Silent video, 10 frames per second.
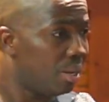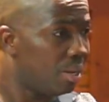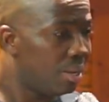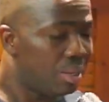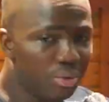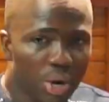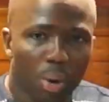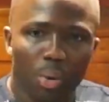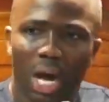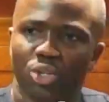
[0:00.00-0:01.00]
You don't ask,
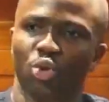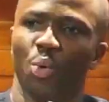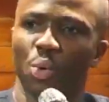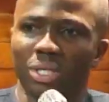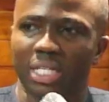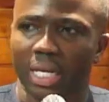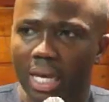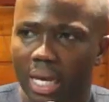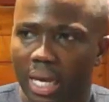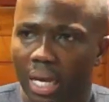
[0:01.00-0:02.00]
ah, so we won't sing.
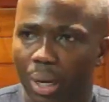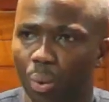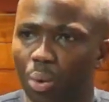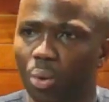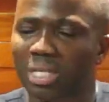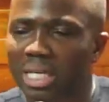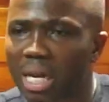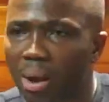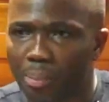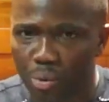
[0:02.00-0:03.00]
We won't sit down and
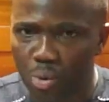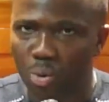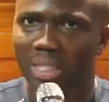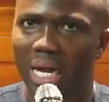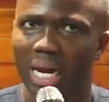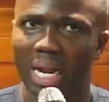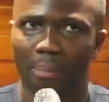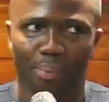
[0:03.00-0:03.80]
pray. We will stand there and pray.